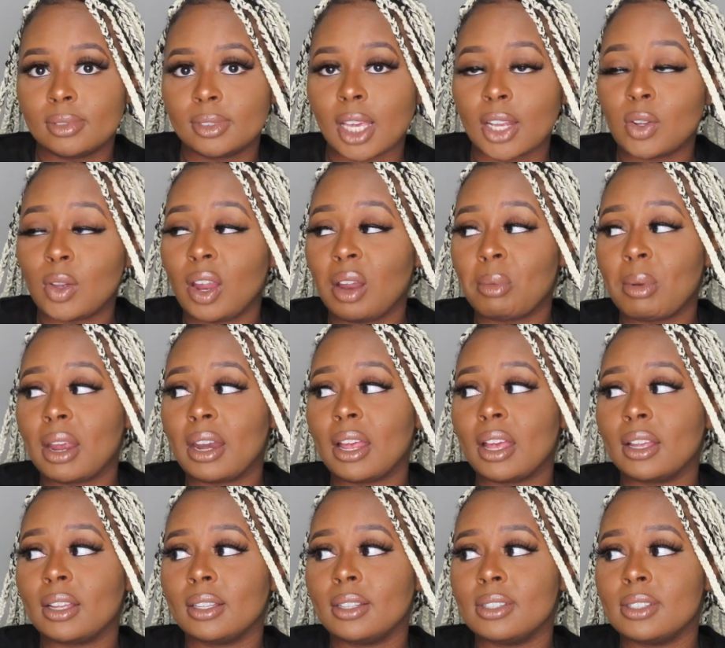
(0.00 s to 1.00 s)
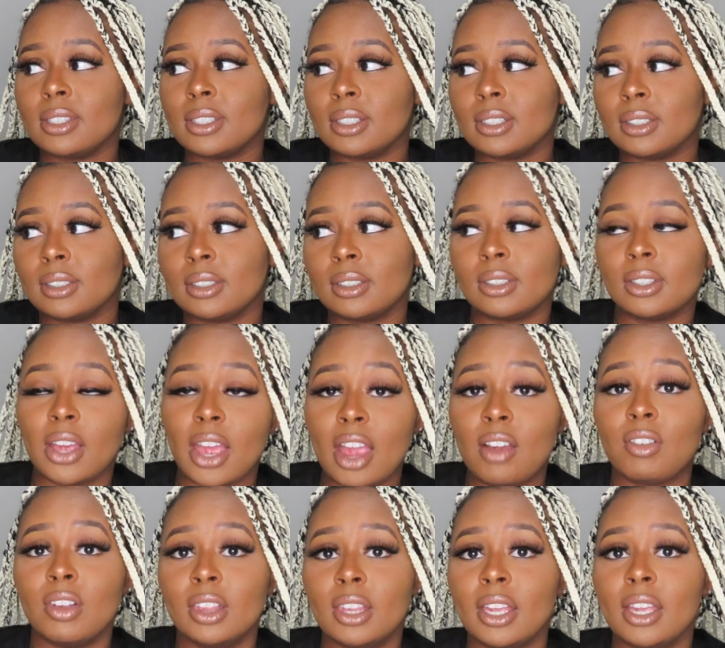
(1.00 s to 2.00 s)
I know everybody not into
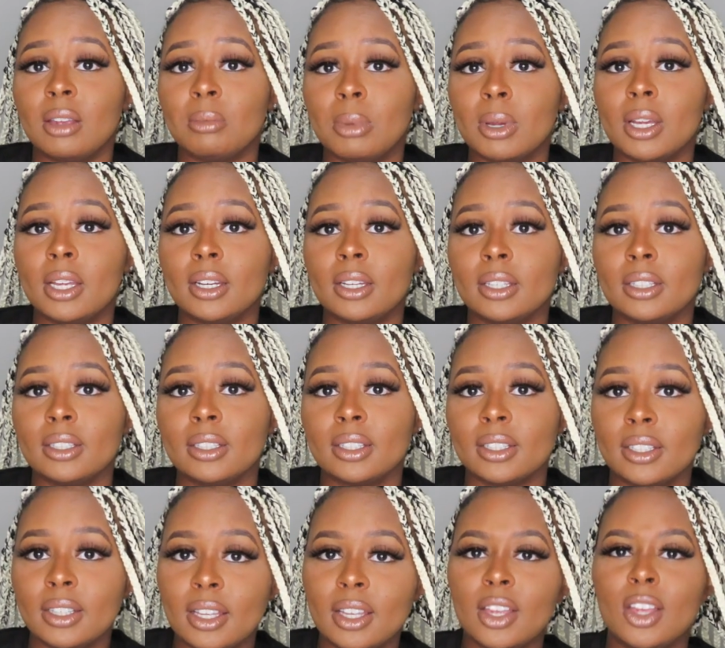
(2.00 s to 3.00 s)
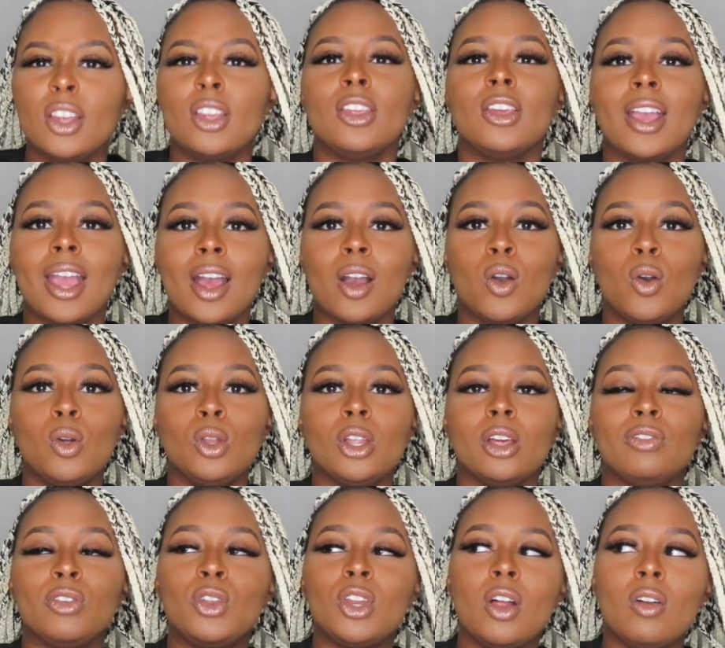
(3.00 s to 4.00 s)
everything, but you got
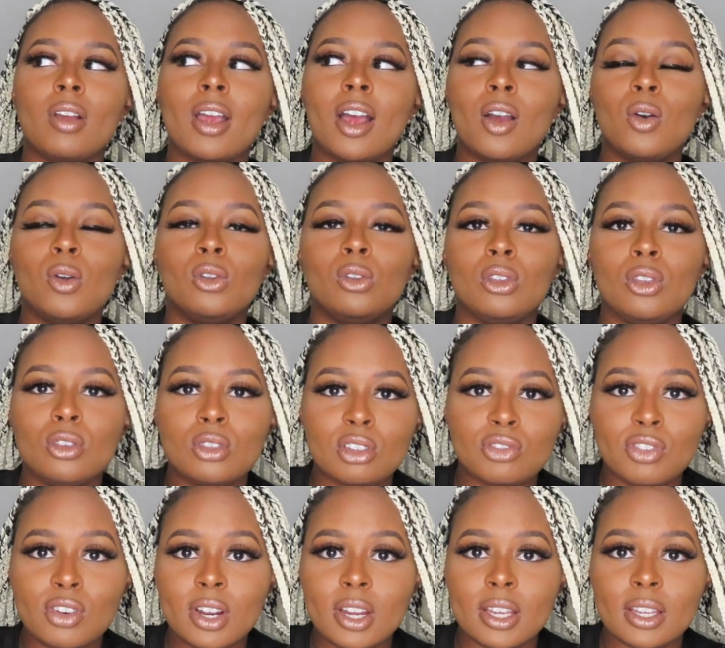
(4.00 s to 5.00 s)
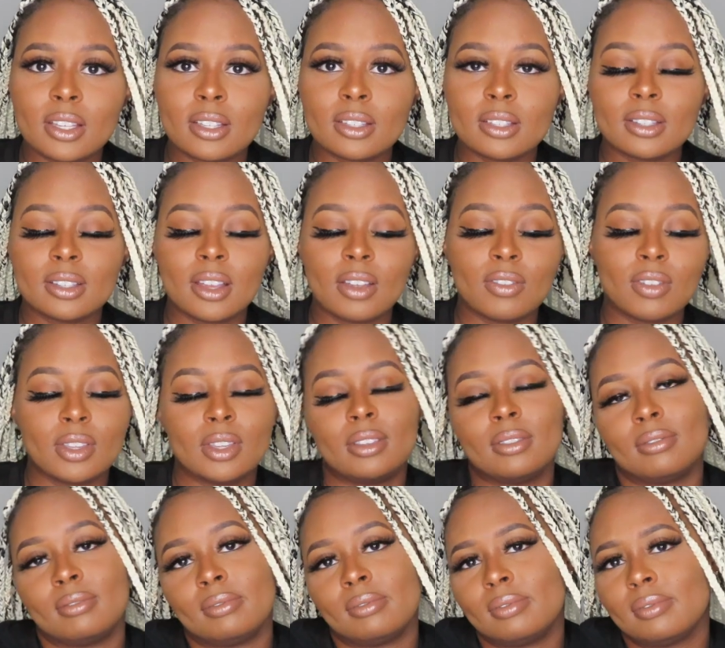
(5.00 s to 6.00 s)
Hulu. If you don't got Hulu, use a friend.
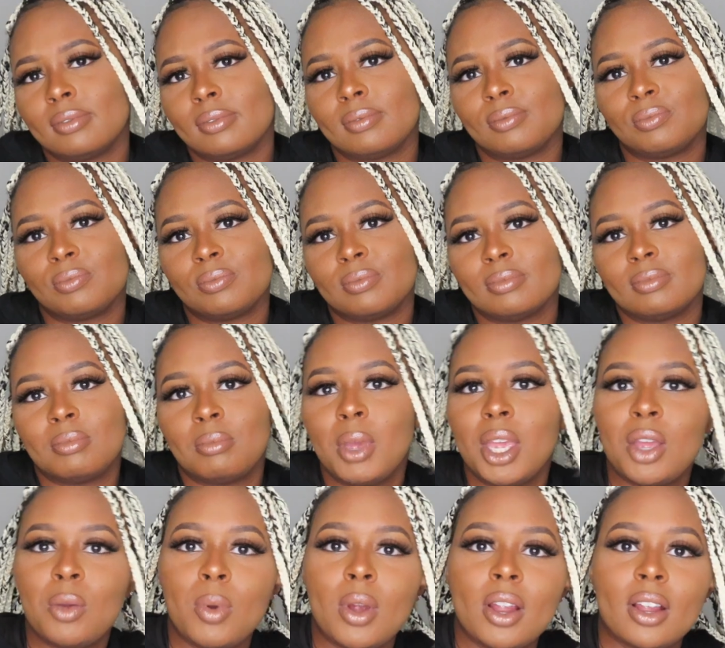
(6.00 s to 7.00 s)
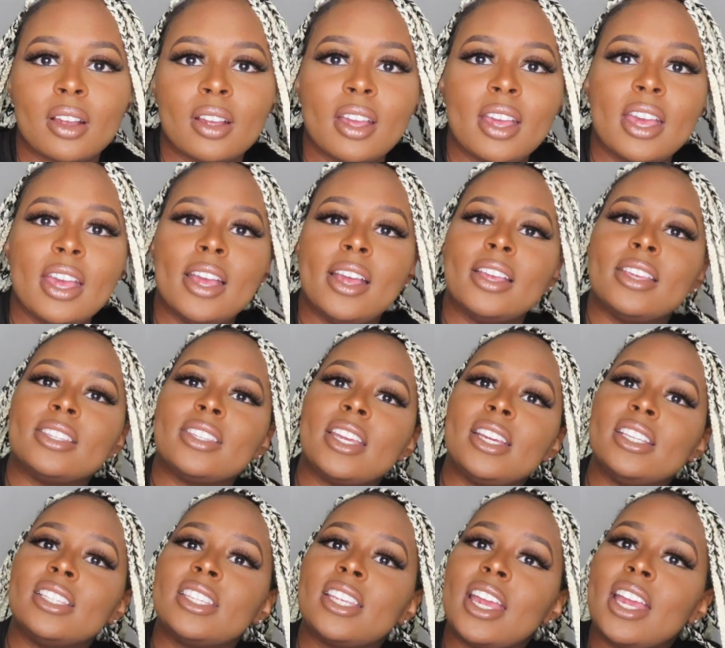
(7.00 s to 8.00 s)
Make it work.
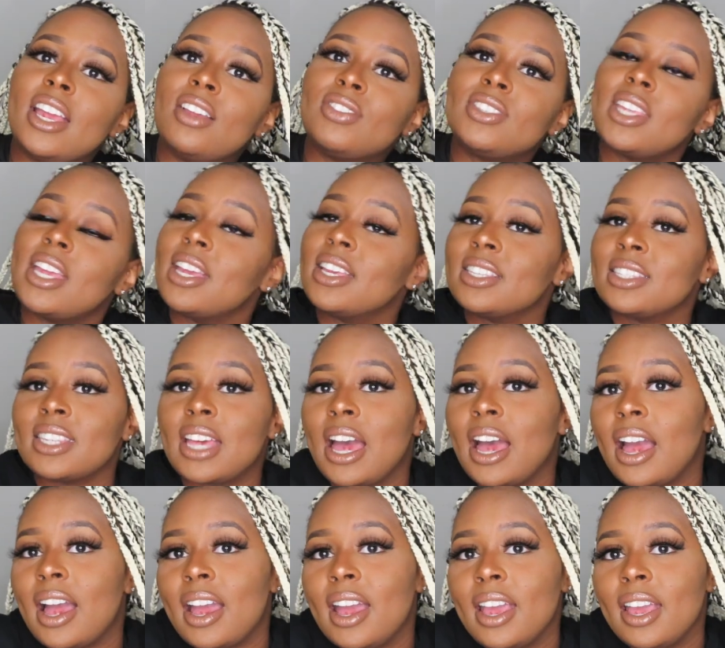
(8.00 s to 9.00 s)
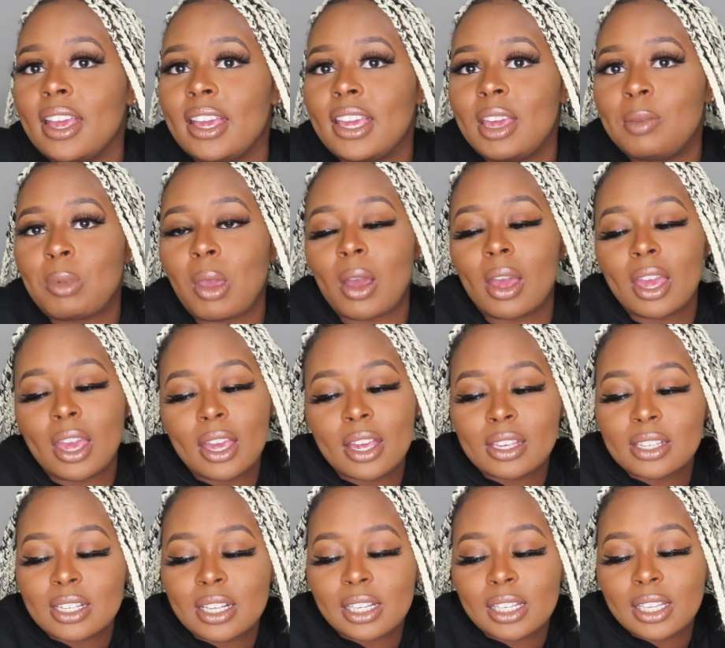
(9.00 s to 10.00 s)
Stay safe, stay inside, keep your
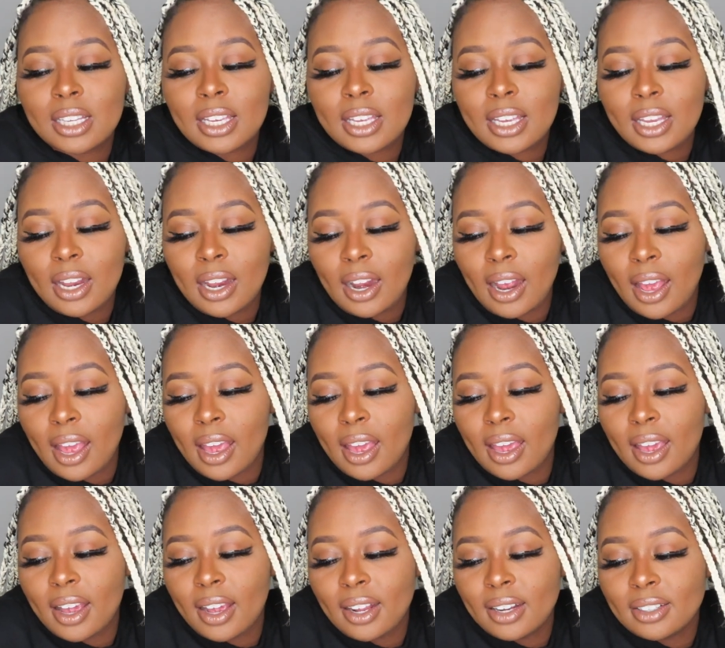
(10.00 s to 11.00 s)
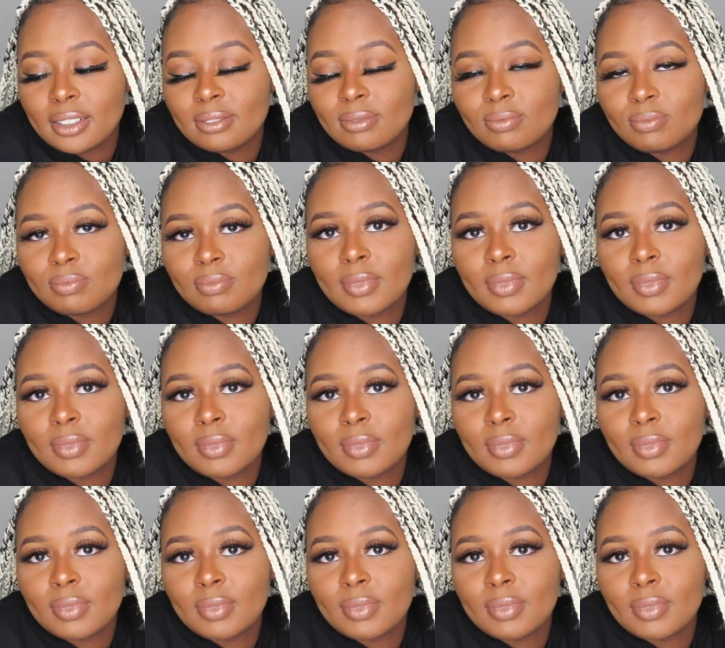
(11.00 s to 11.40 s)
hands clean, and